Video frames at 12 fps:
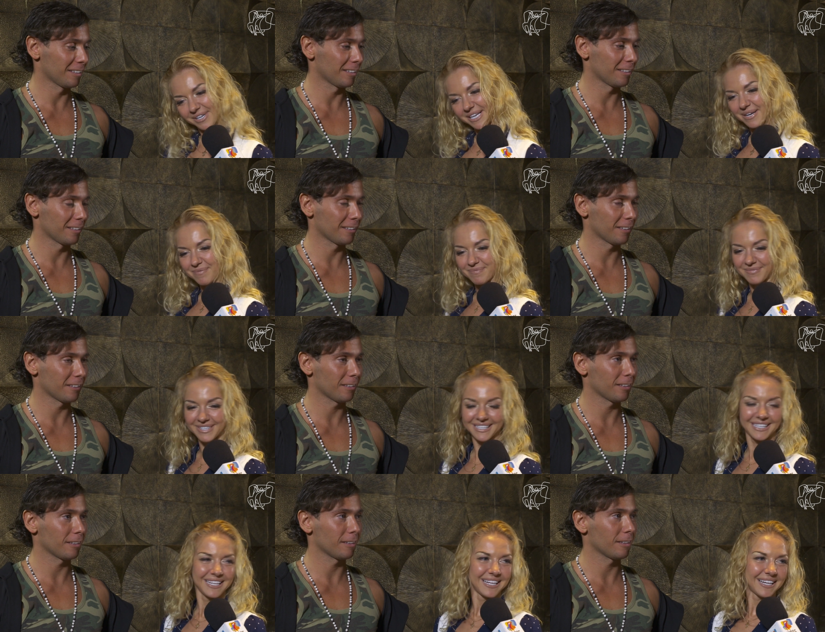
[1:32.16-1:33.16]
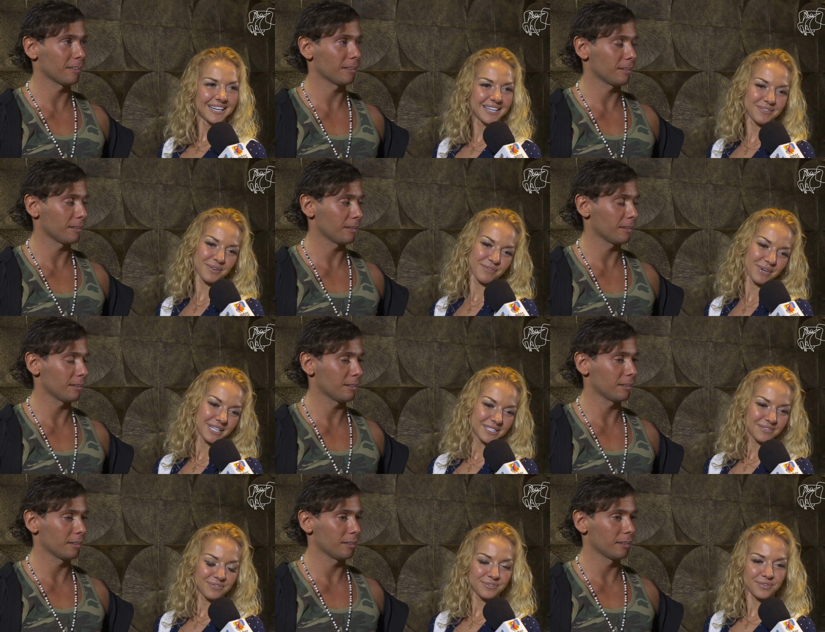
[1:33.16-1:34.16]
Speaker 1: him and we're
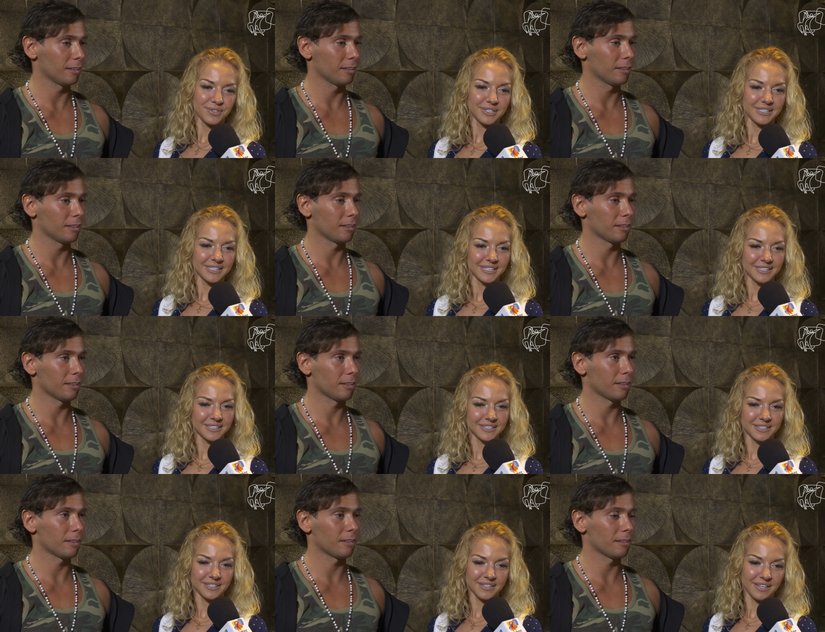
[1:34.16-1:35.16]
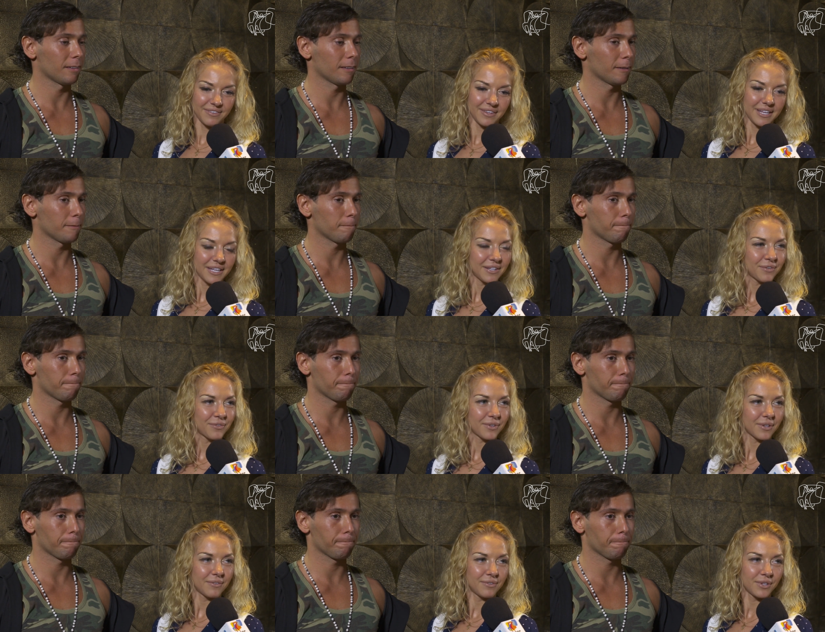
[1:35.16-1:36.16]
waiting for. And uh, I think that
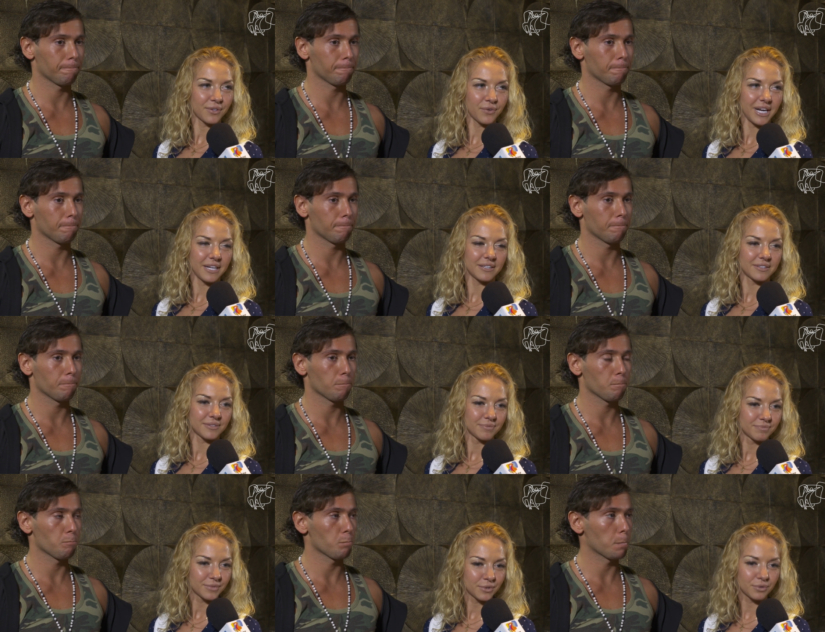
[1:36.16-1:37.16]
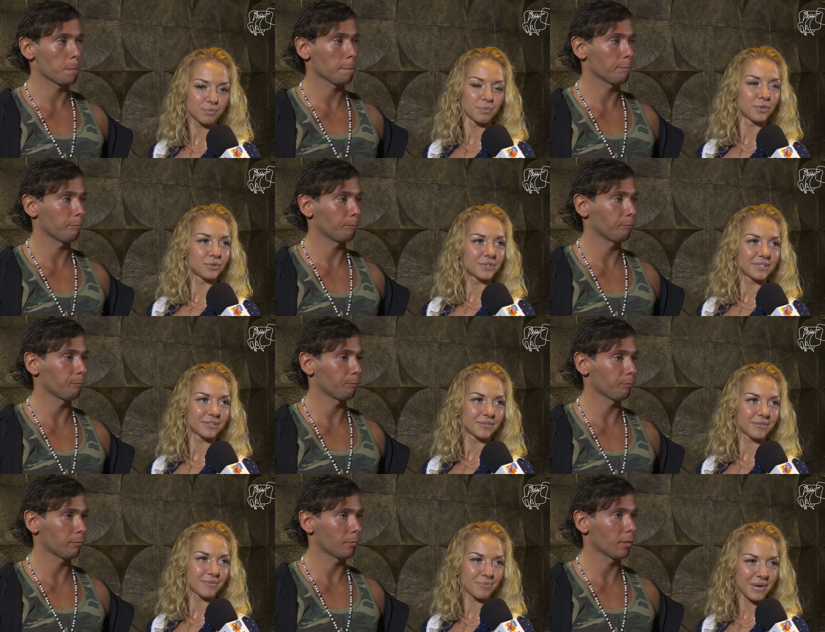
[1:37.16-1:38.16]
it will create good mood,
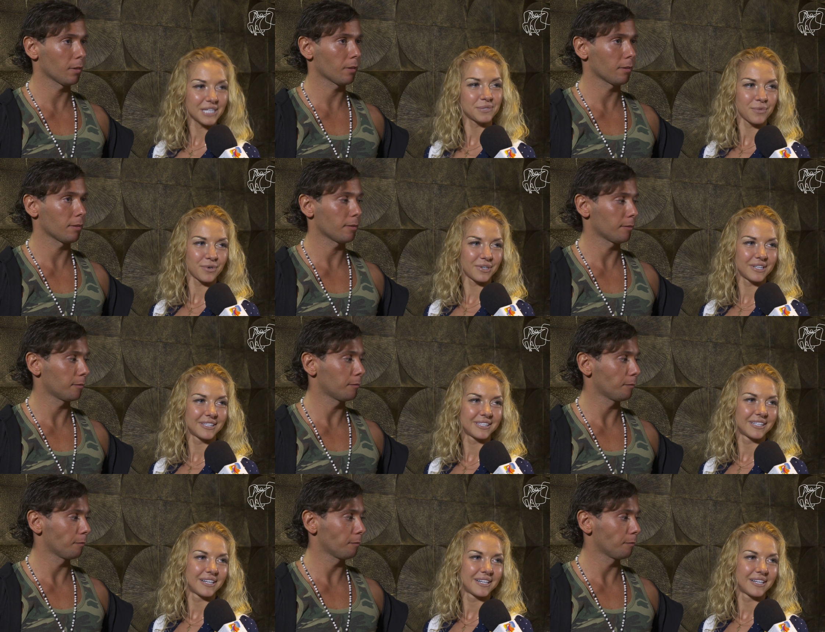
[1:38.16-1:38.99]
much more